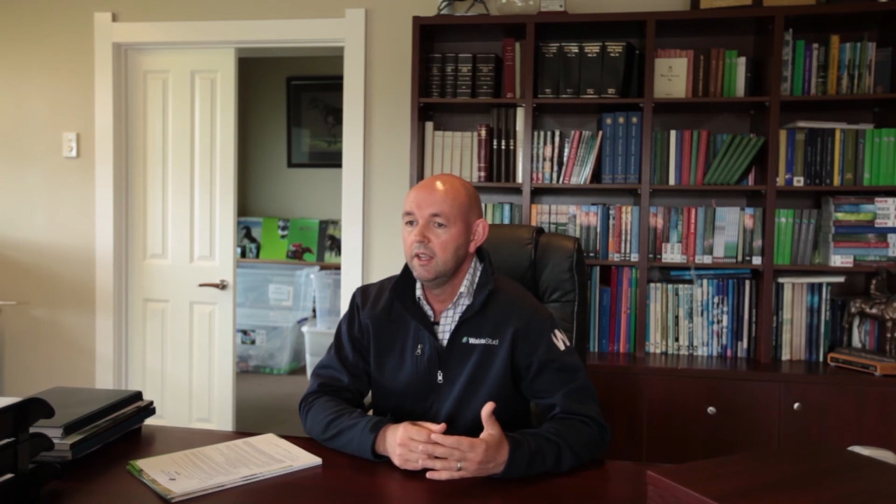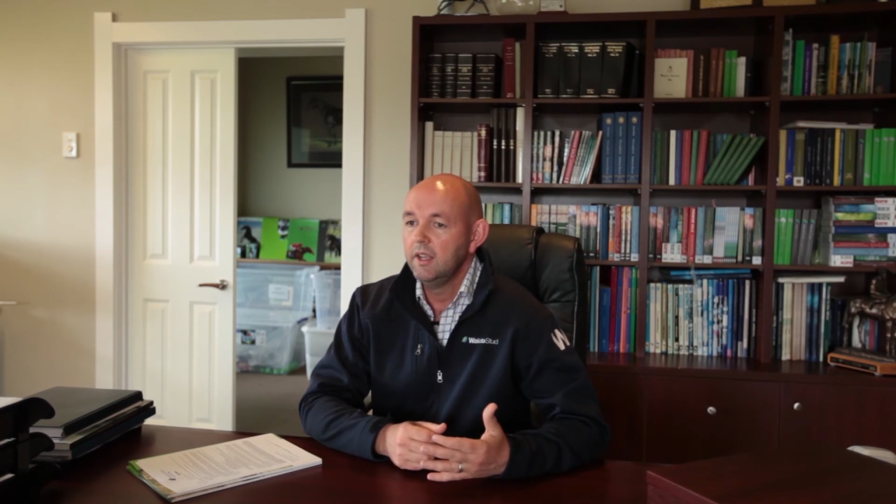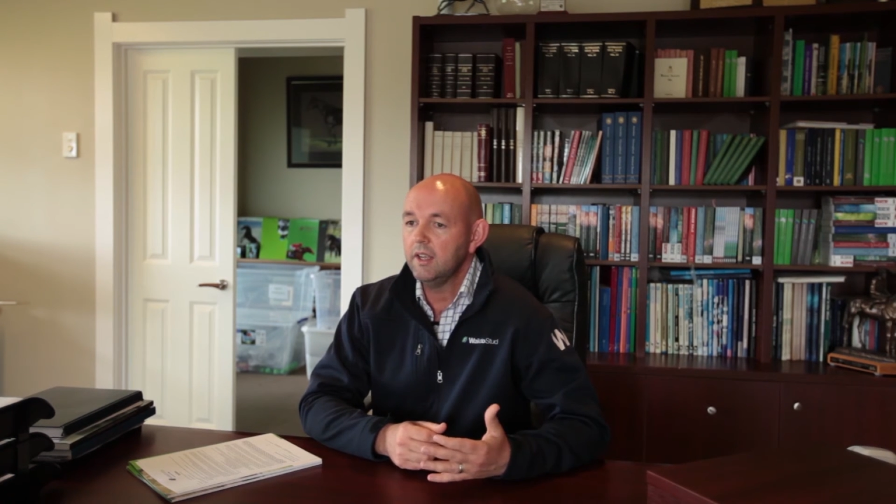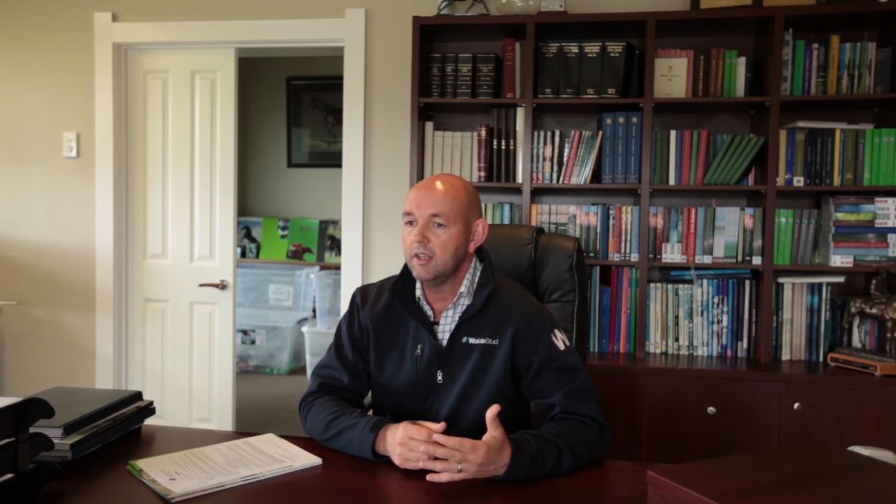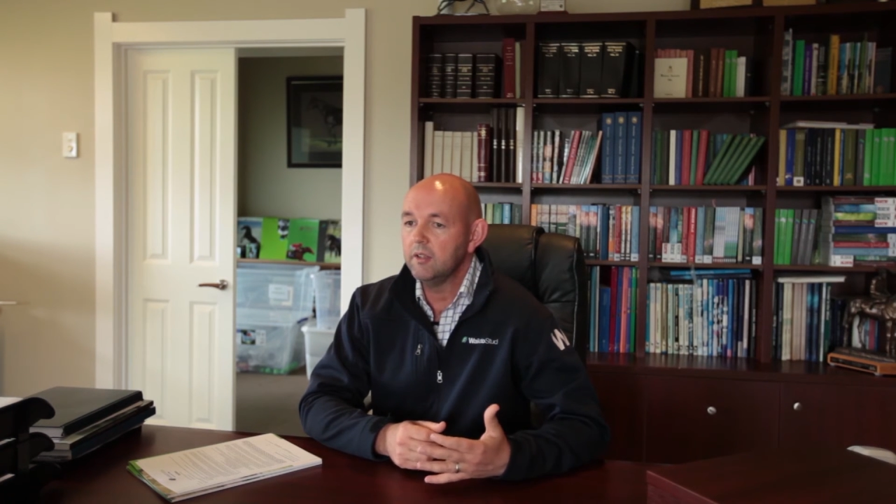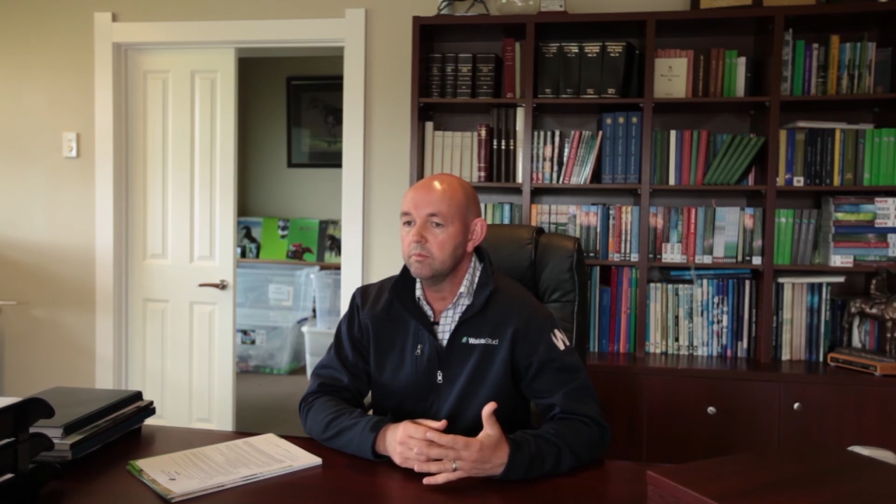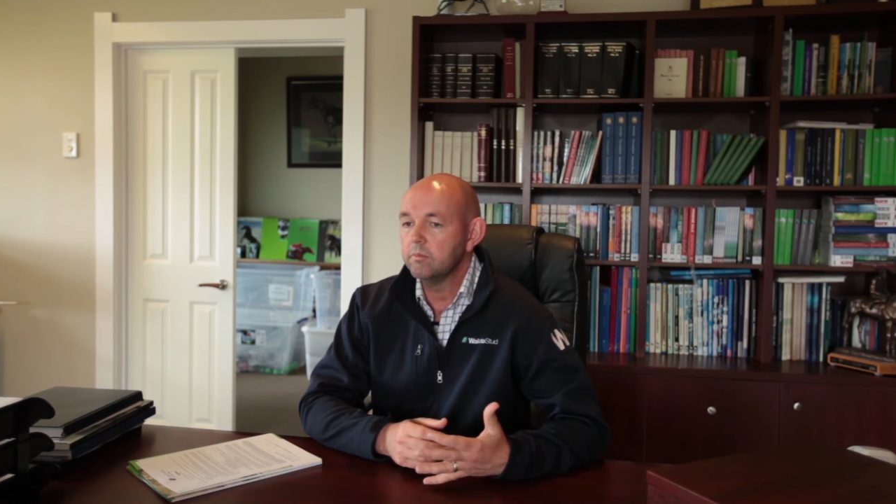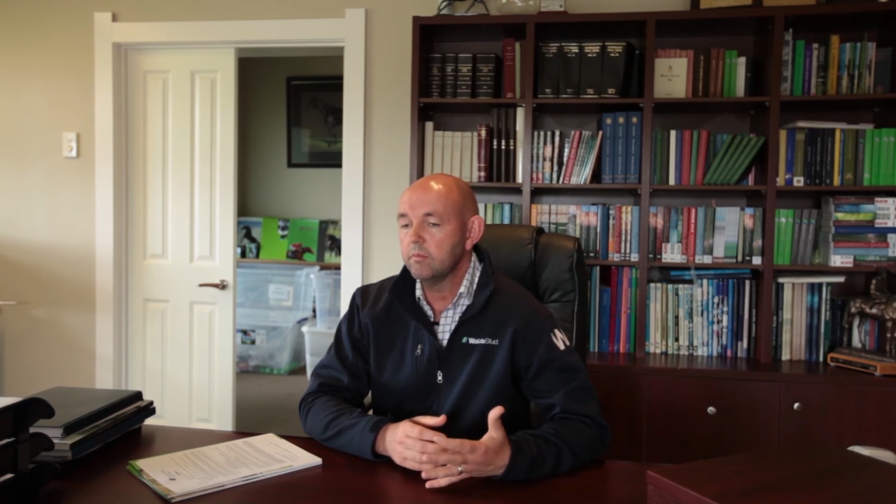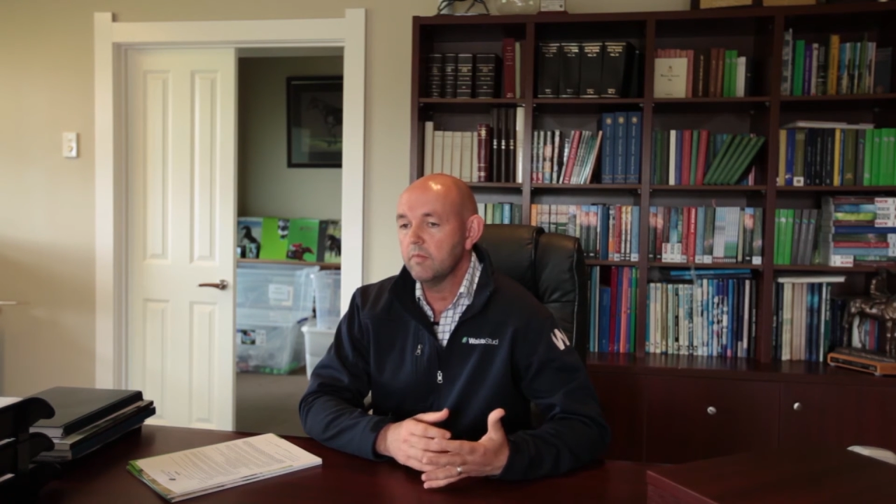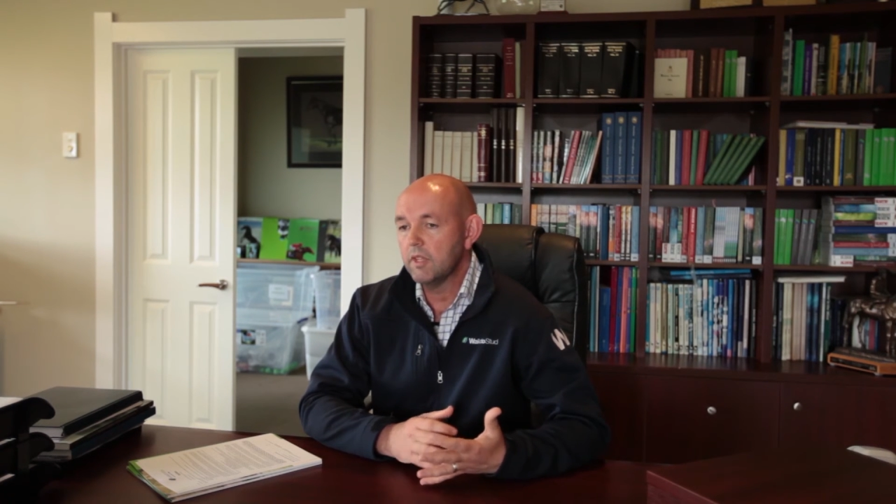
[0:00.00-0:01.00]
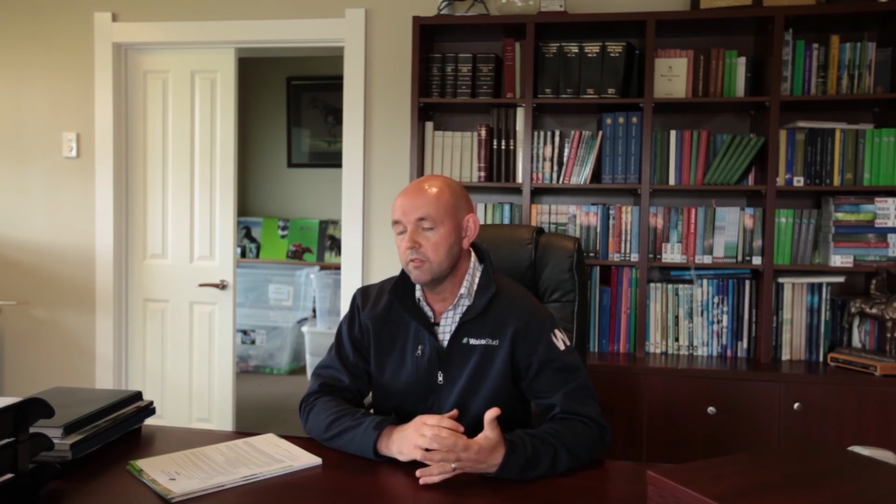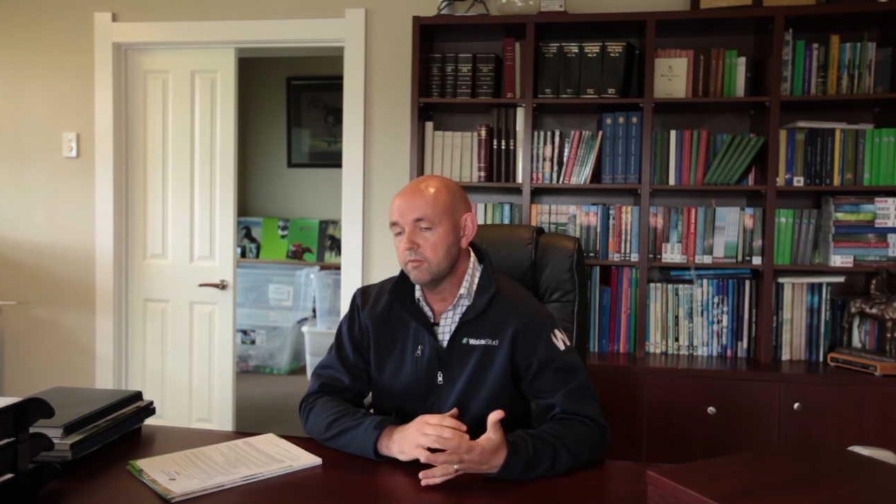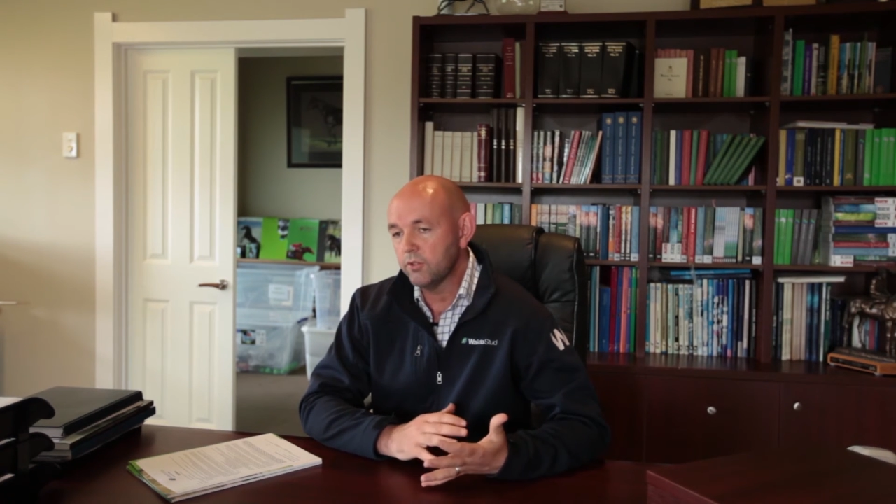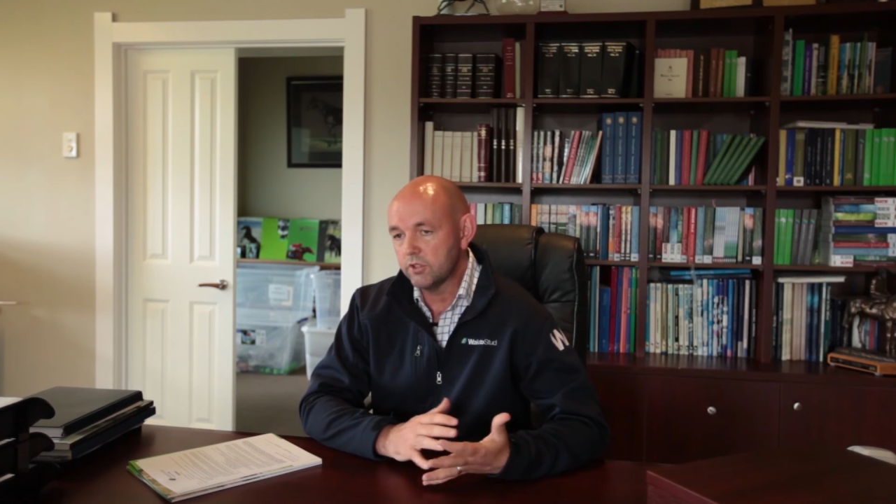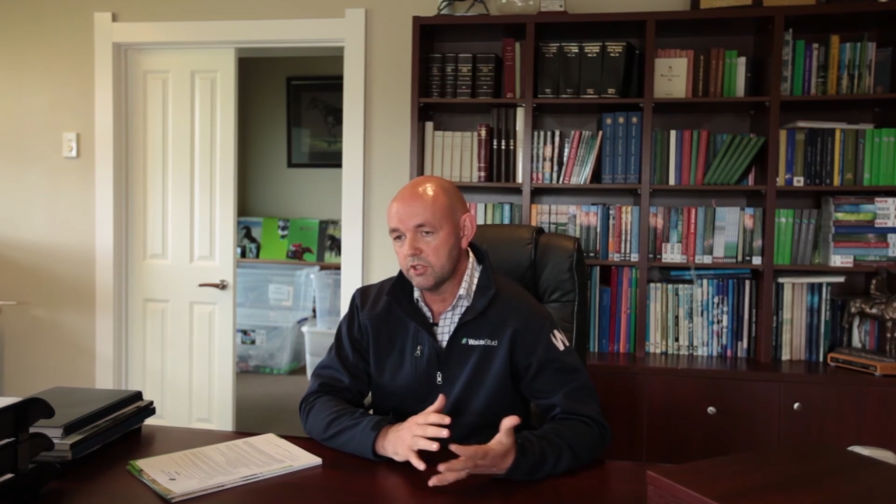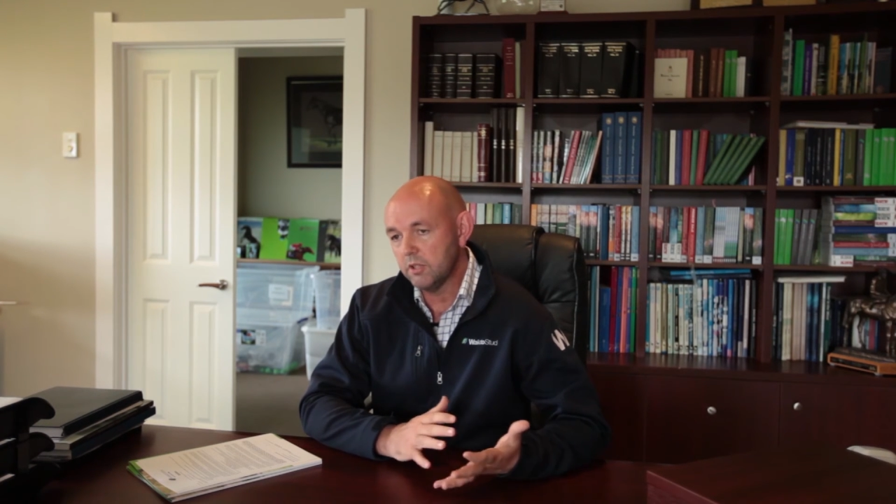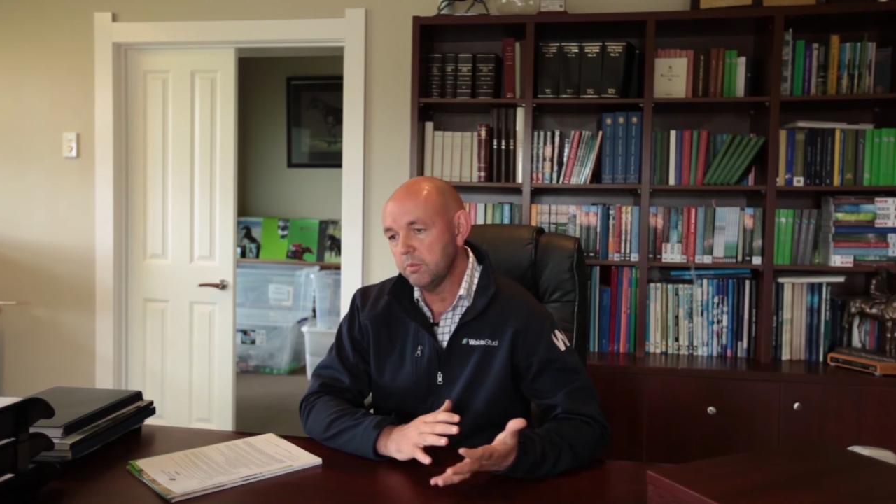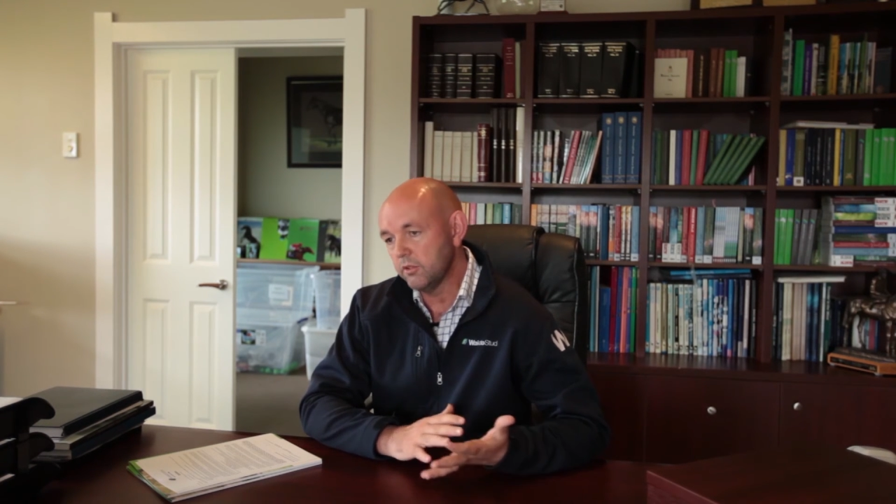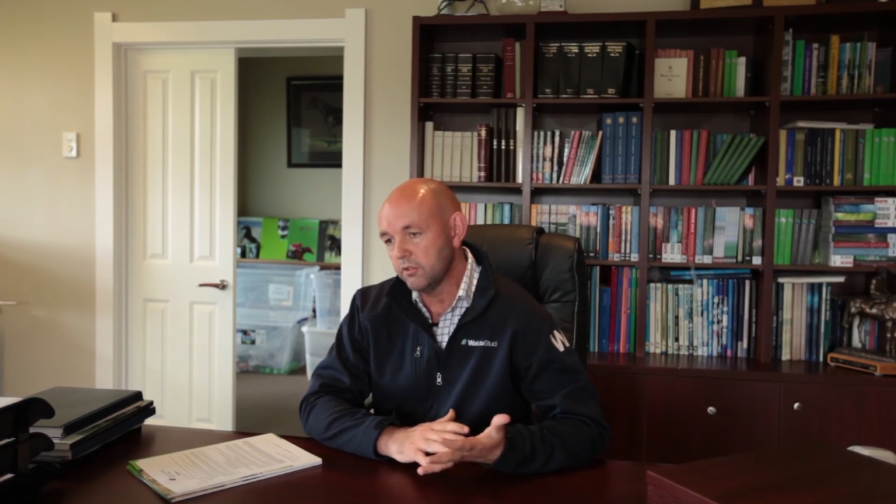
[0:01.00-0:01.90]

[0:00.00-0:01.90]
For example,